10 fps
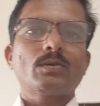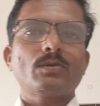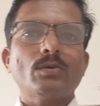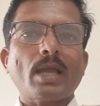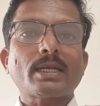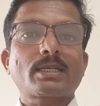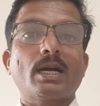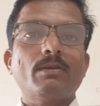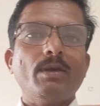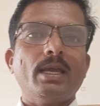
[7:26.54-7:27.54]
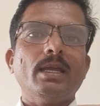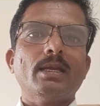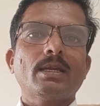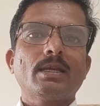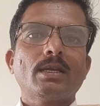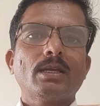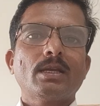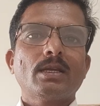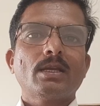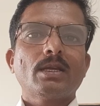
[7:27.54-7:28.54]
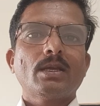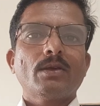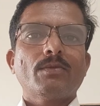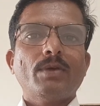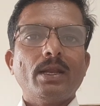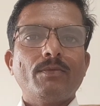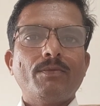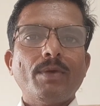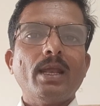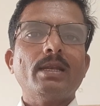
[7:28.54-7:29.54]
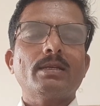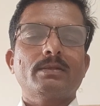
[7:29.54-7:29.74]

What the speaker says: you can convey very well